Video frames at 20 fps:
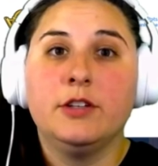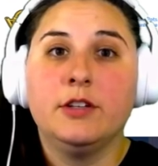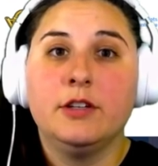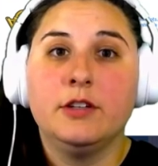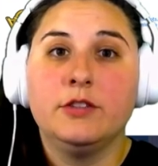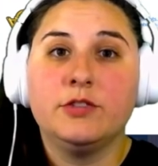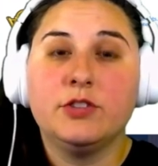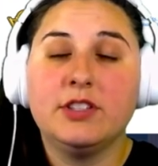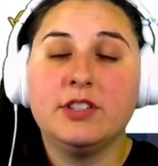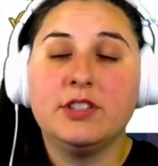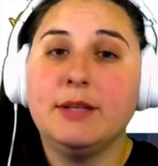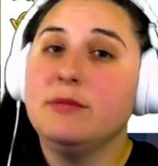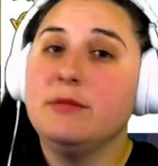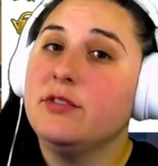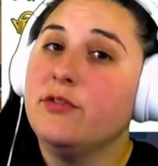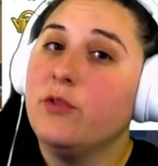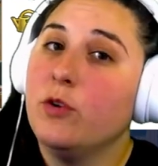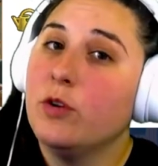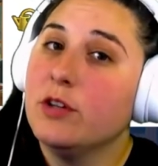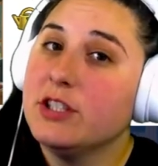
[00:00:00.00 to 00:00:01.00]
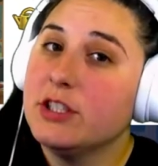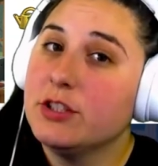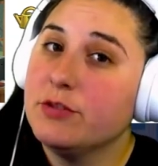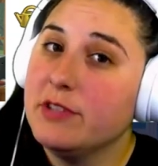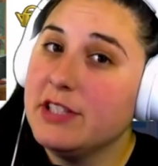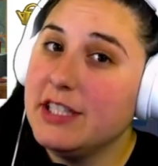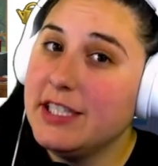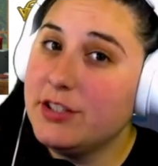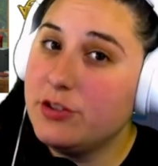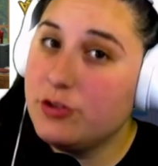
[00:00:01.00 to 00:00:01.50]
So The Sims four just
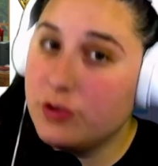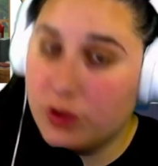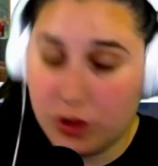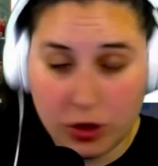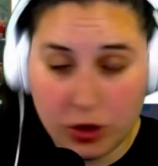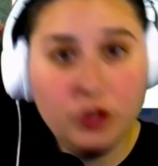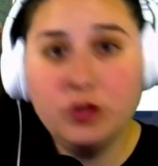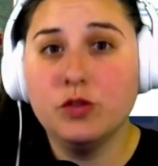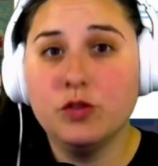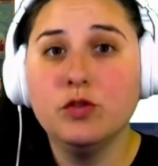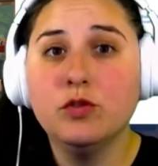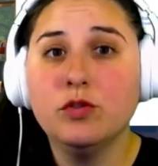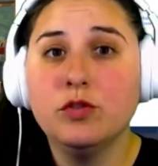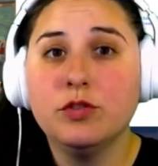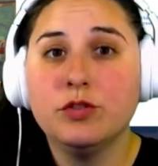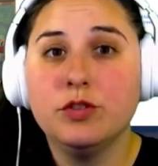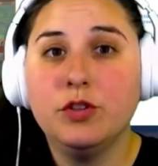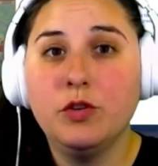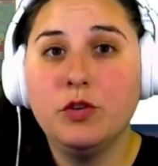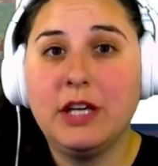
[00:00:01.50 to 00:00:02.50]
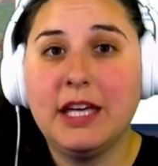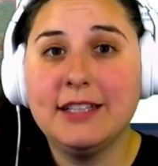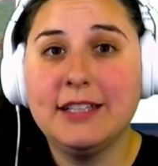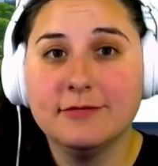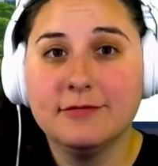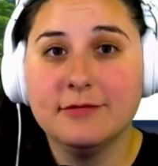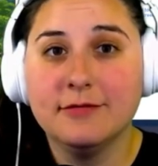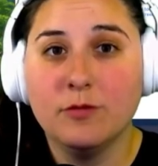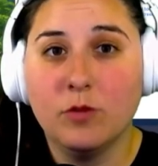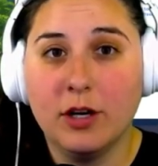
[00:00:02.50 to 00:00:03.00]
released two new
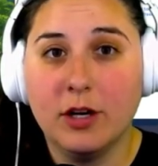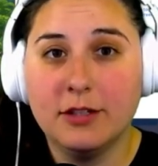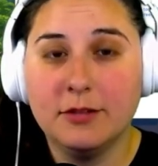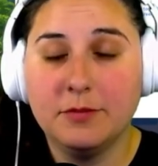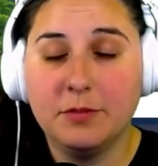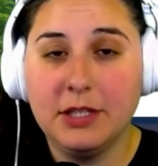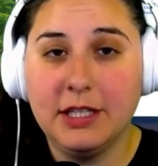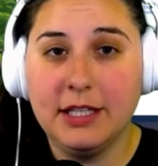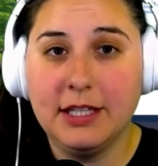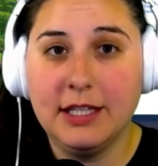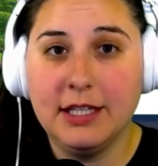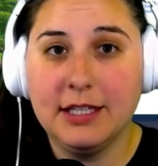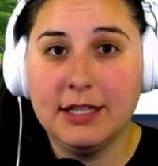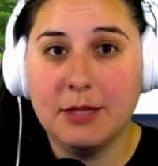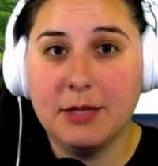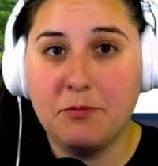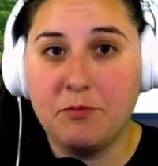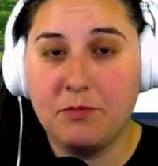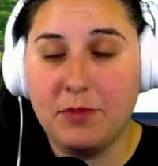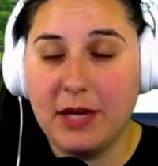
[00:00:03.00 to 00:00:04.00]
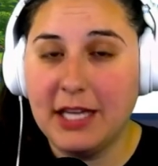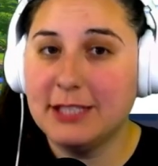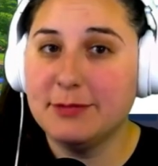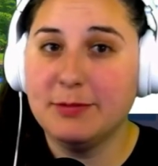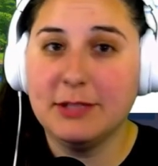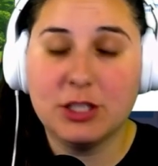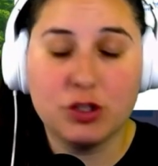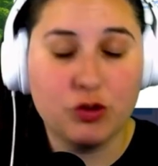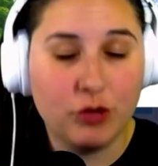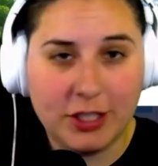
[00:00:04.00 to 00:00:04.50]
kits, one being the
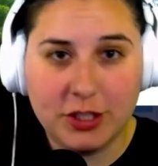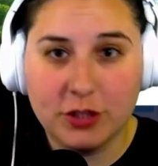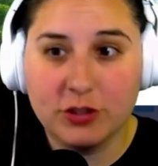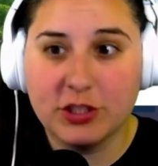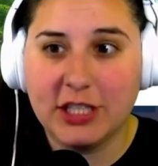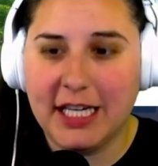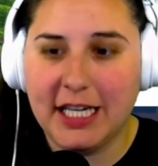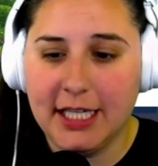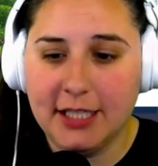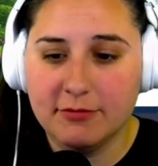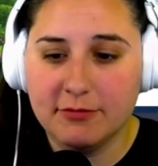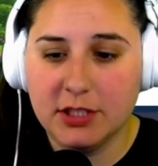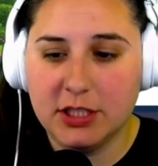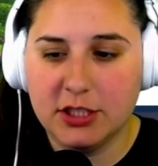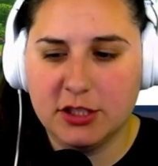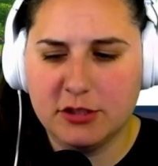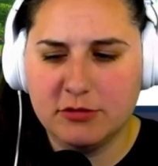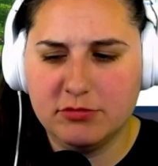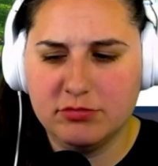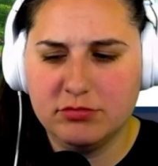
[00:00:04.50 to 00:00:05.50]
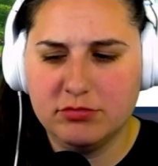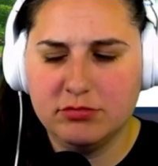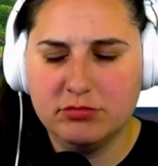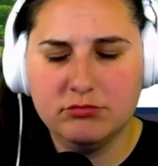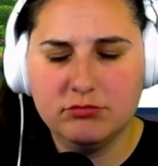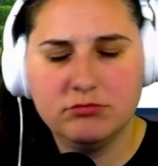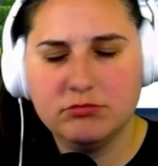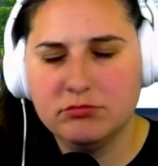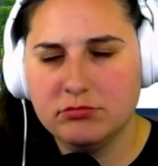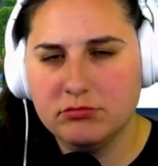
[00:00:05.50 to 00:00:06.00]
Basement Treasures Kit, which
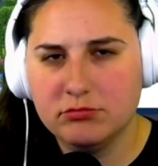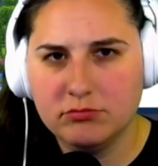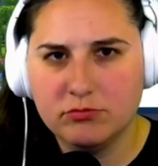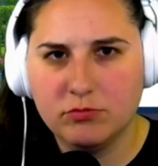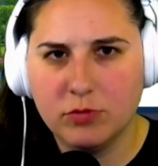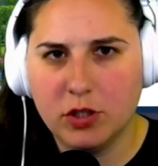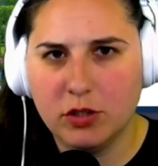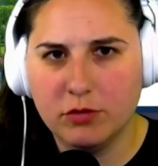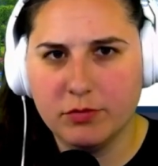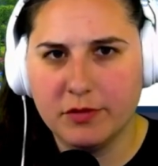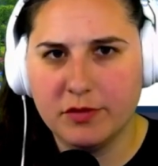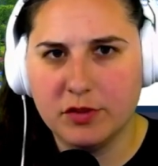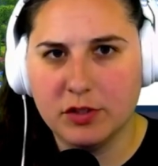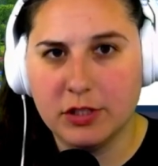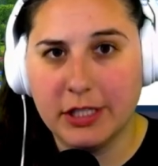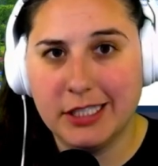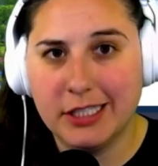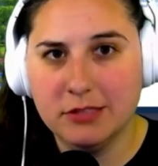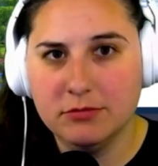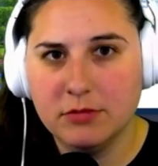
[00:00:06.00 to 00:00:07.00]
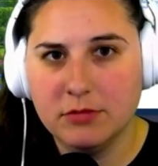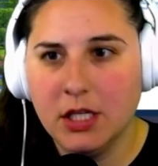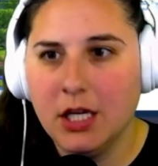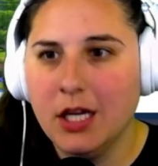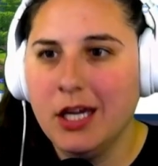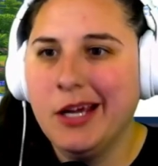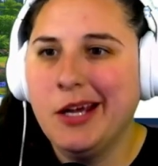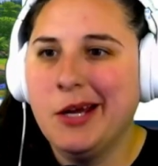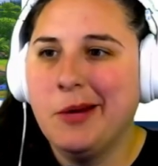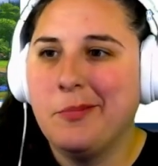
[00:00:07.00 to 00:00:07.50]
we'll review later.
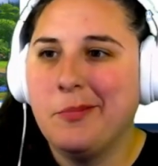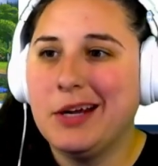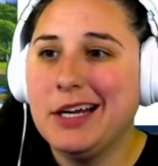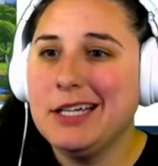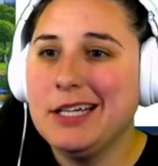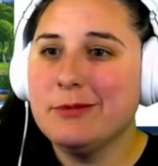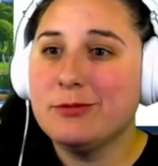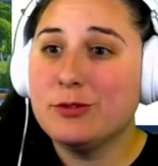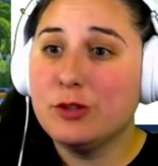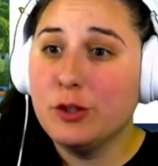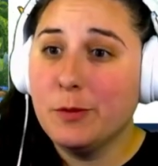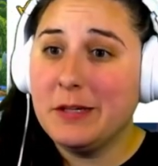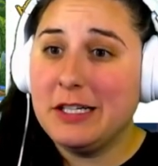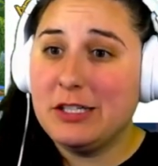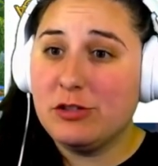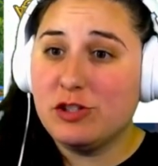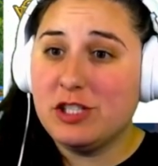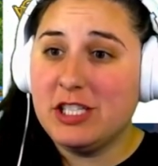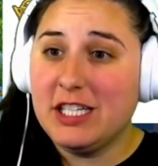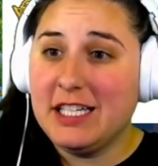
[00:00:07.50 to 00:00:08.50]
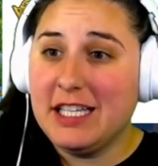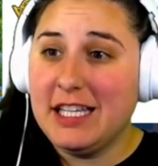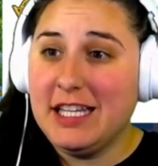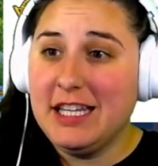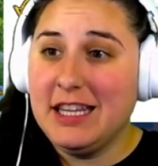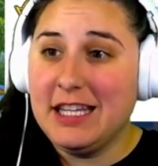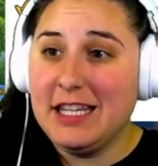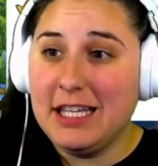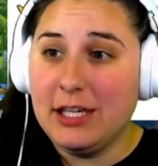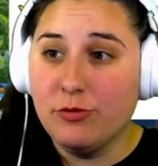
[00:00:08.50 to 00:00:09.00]
But I am super interested
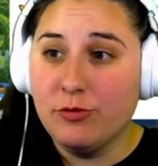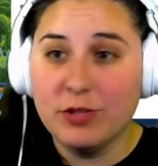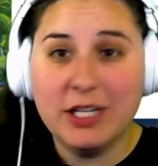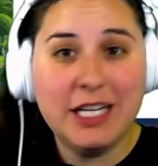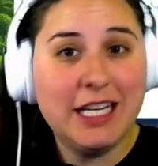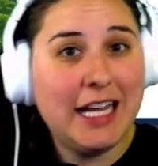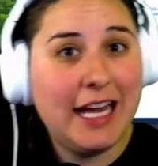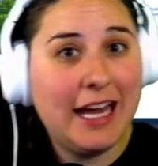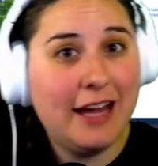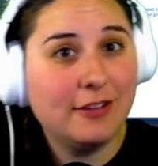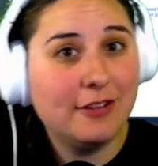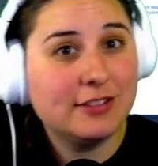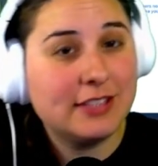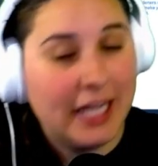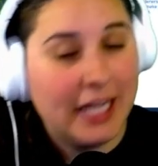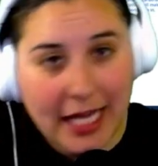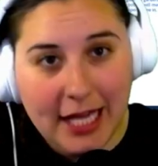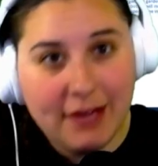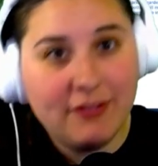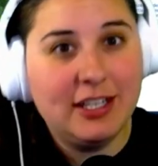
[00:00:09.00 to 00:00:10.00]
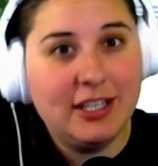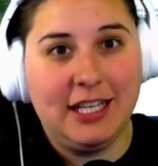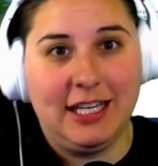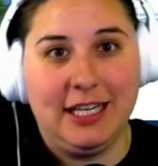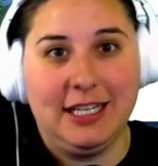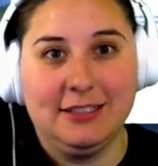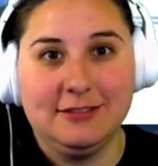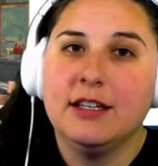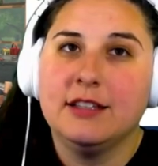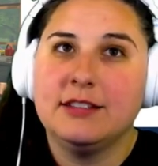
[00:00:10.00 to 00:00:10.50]
in the Greenhouse Haven
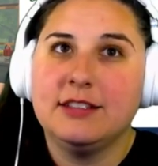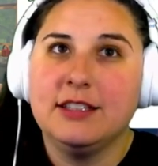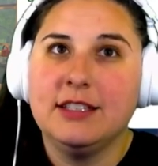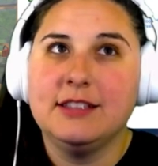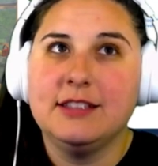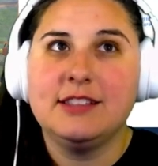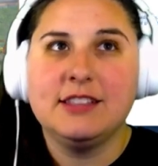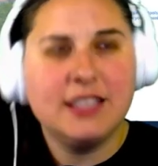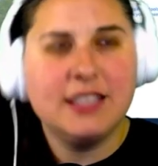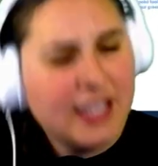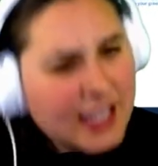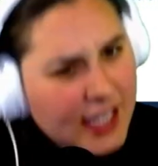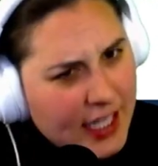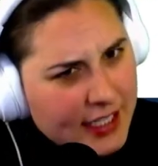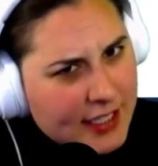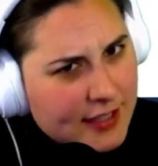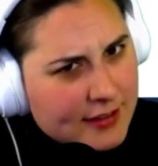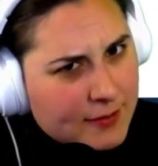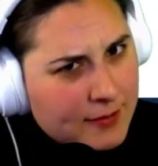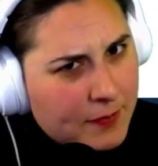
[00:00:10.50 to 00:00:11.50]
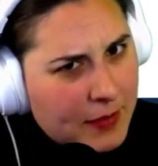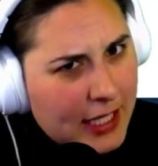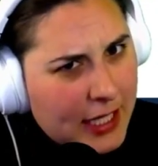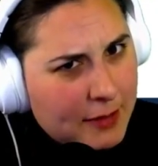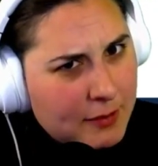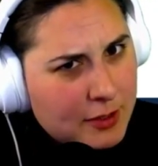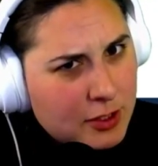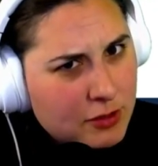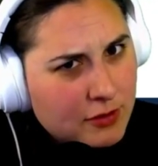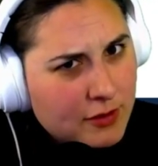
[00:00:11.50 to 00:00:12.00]
Kit. Since E A doesn't pay
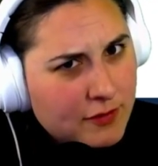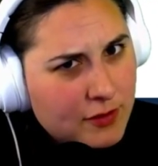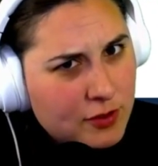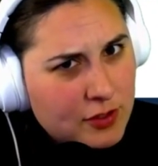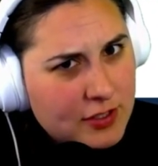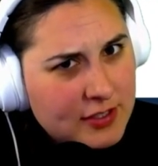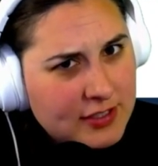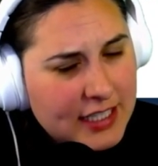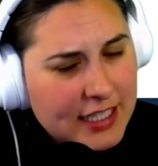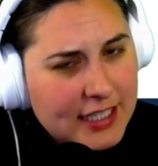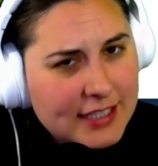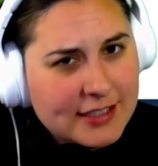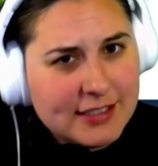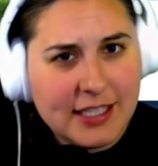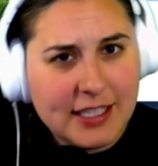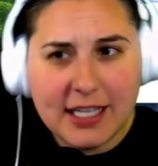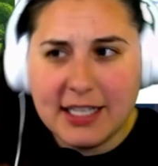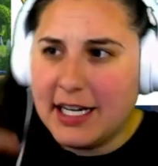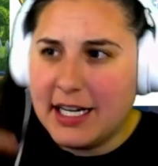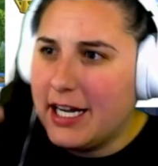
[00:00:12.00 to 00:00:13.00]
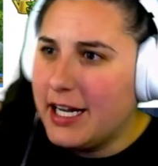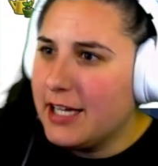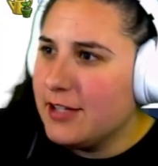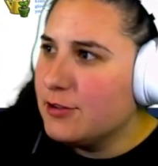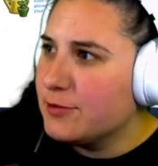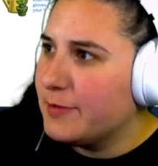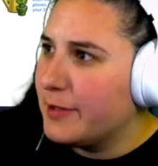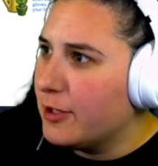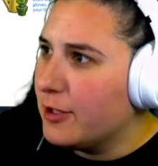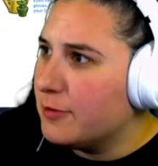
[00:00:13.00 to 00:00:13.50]
me to review these kits and I
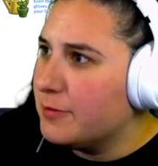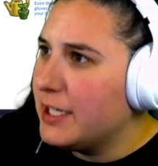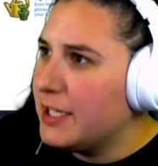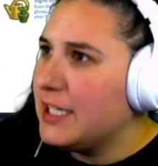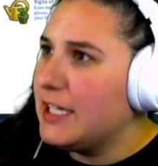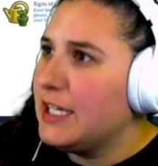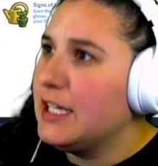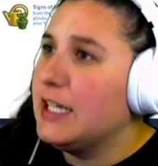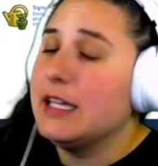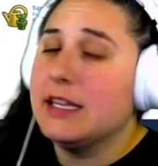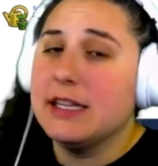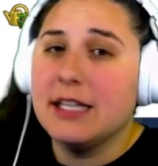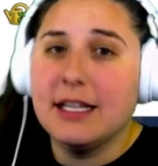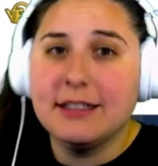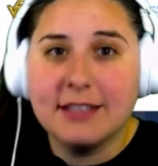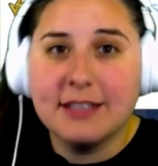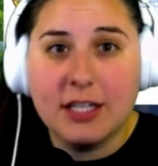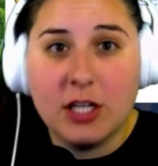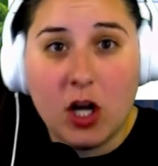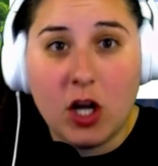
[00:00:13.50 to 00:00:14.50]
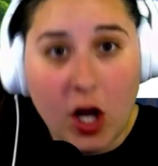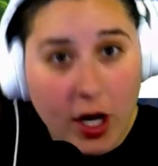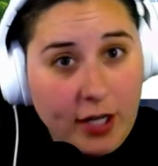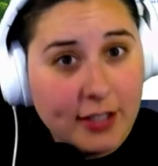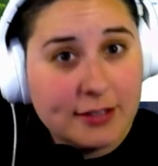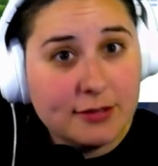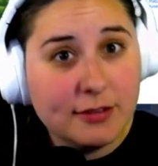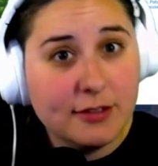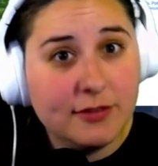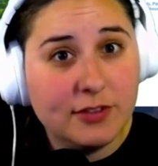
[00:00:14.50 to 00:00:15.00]
use my own money, let's get an
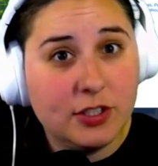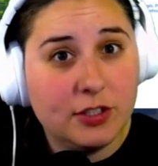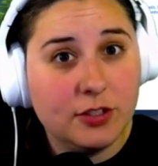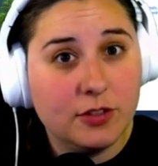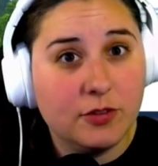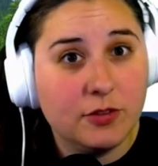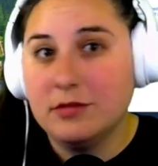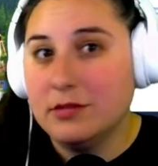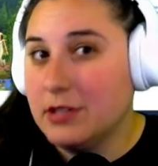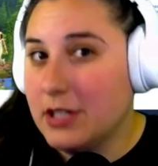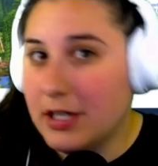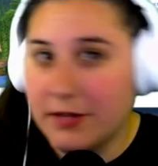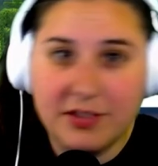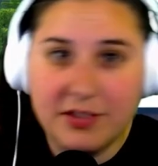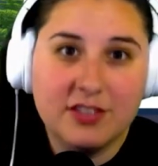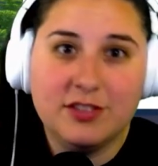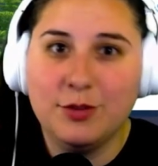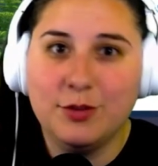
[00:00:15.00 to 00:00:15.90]
honest review of this new